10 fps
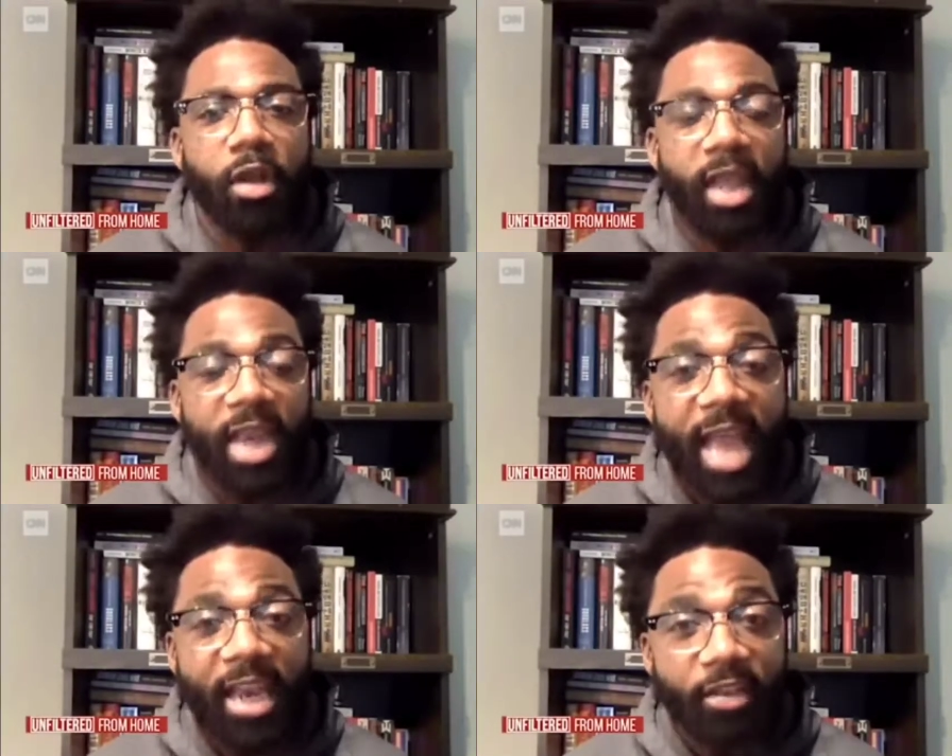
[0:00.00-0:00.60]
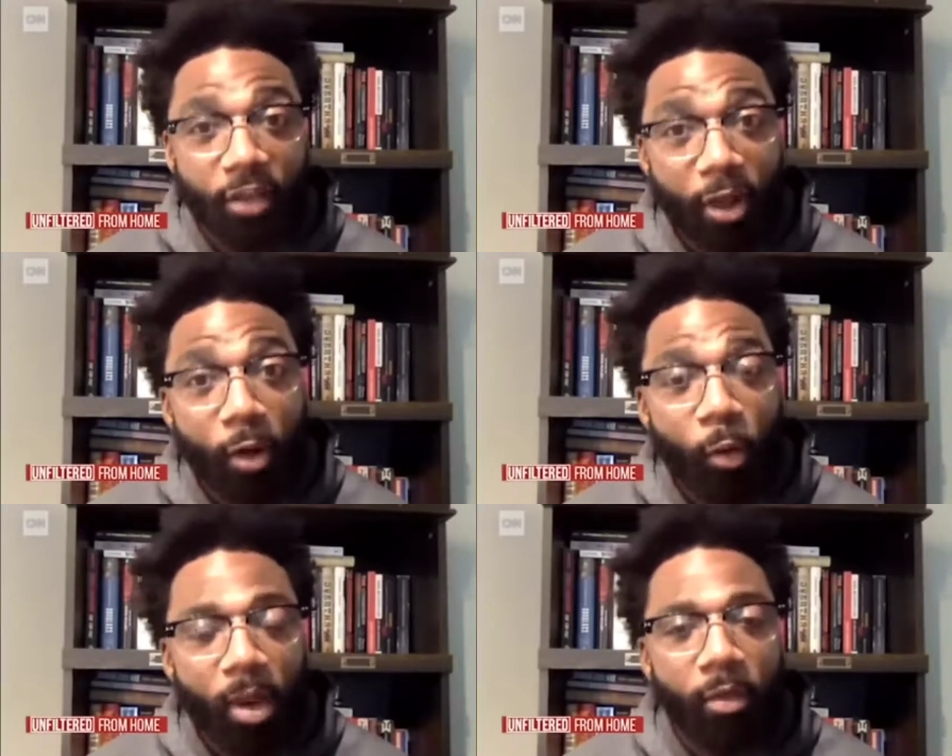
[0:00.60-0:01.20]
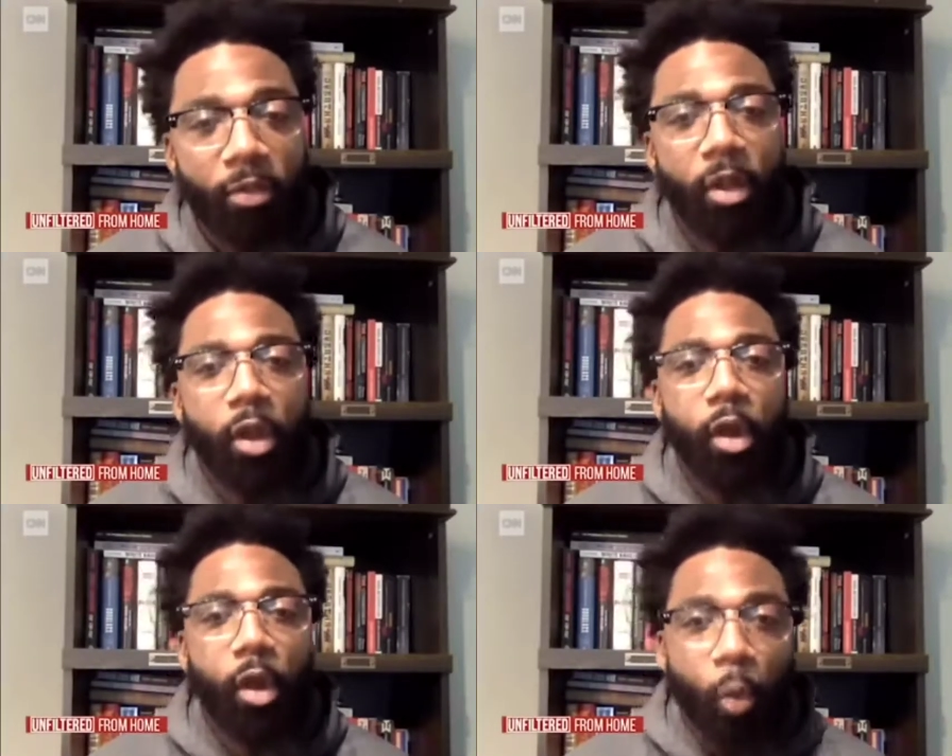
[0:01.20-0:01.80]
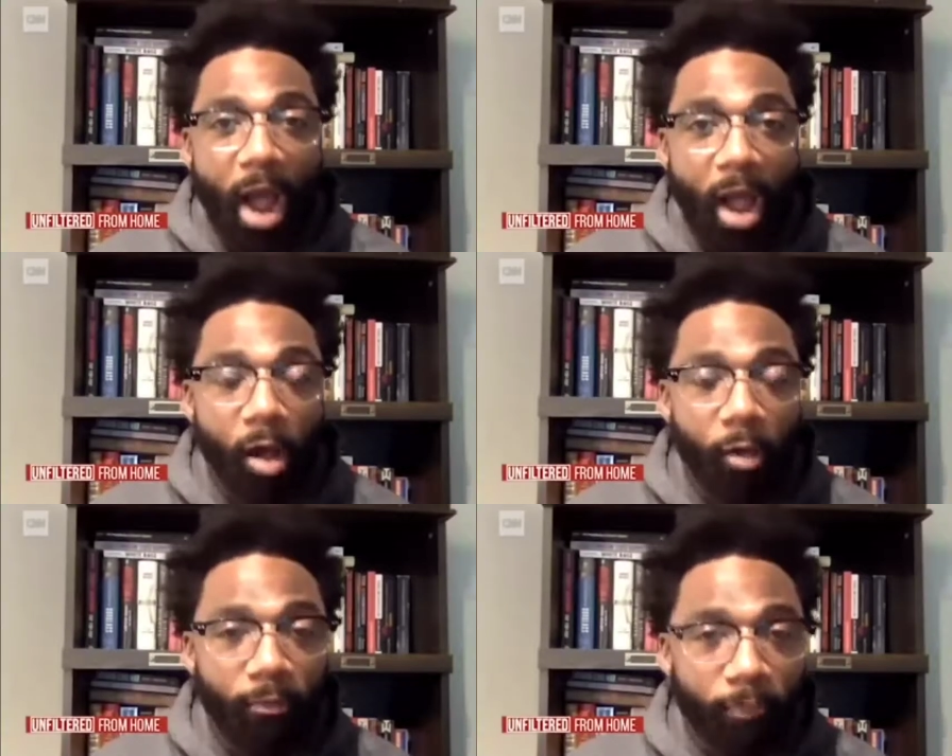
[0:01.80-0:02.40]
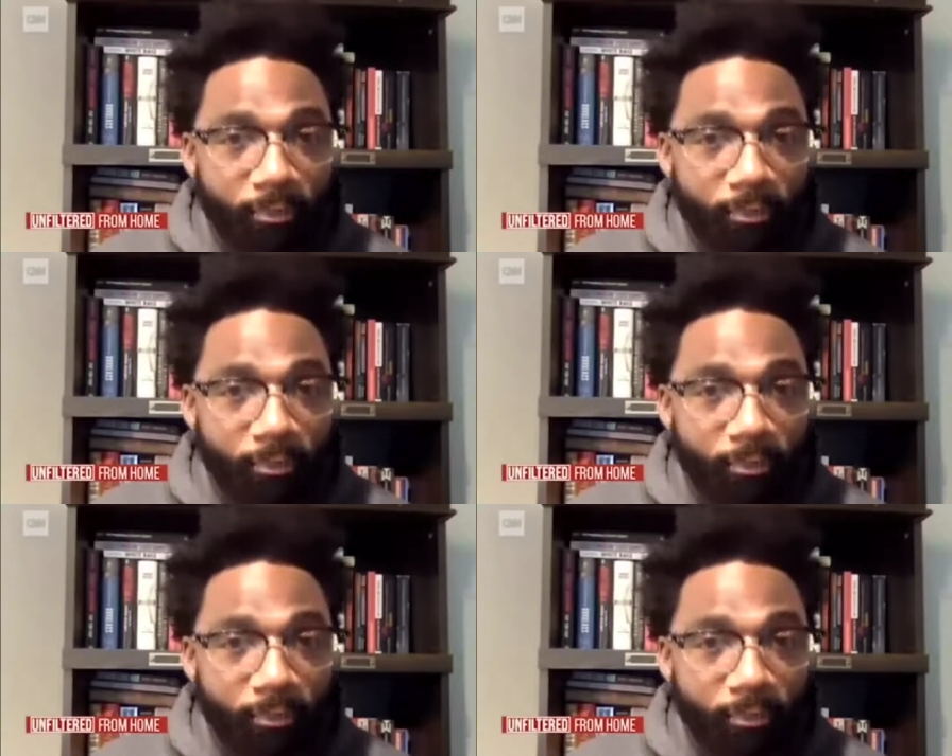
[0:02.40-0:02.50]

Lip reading: and added to their wealth, while